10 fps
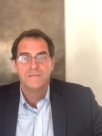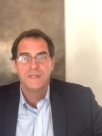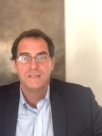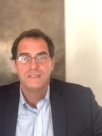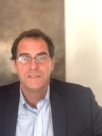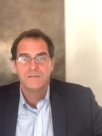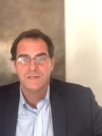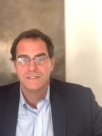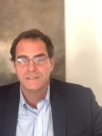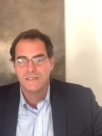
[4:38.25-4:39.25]
in
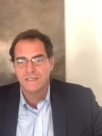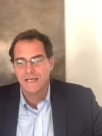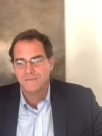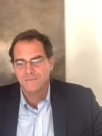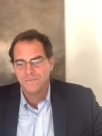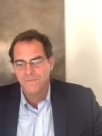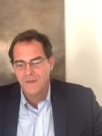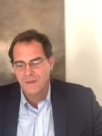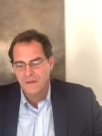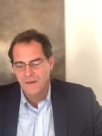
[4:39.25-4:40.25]
situations like that.
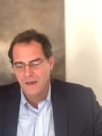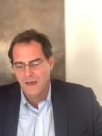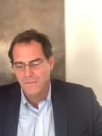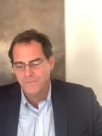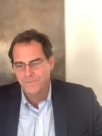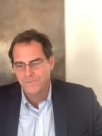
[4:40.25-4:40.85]
Um,